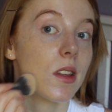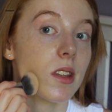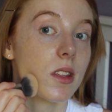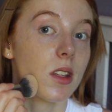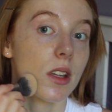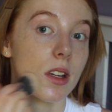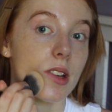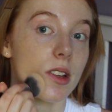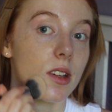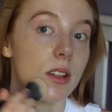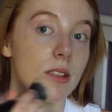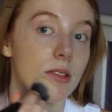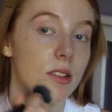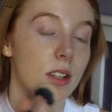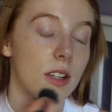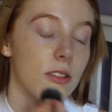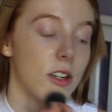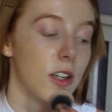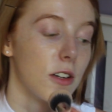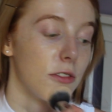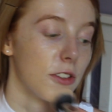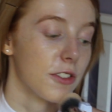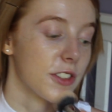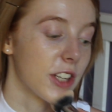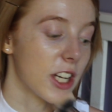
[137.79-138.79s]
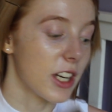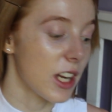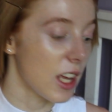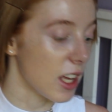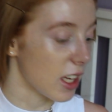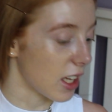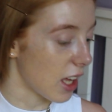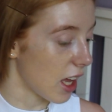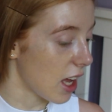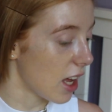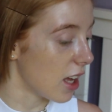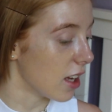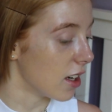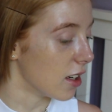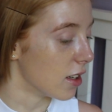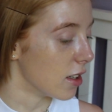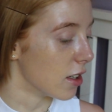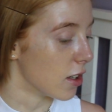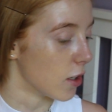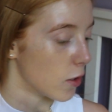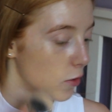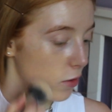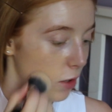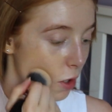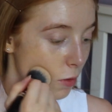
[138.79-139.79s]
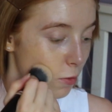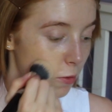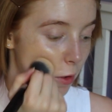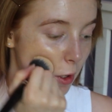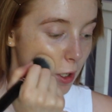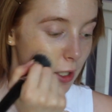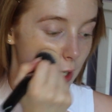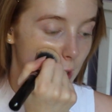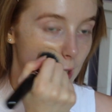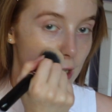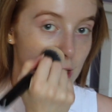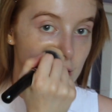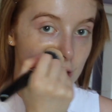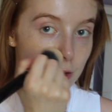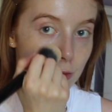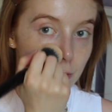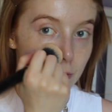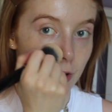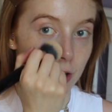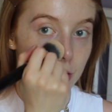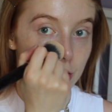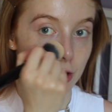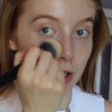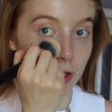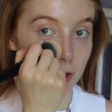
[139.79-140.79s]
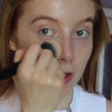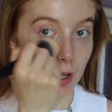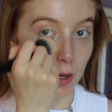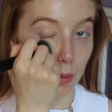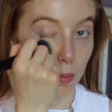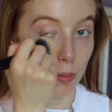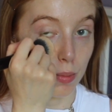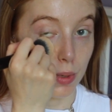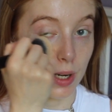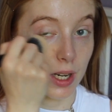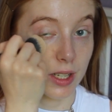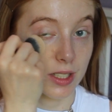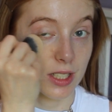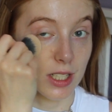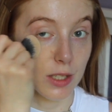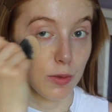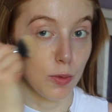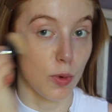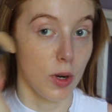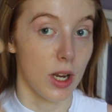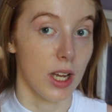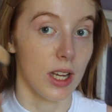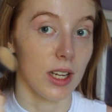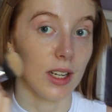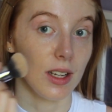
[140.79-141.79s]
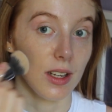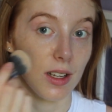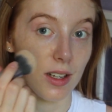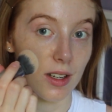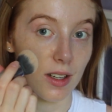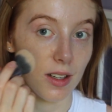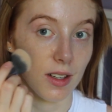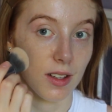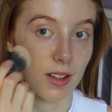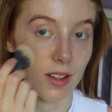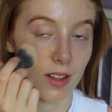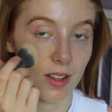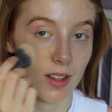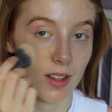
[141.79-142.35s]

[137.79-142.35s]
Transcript: So, oh, I've done it again. I've done foundation without doing that bloody wing.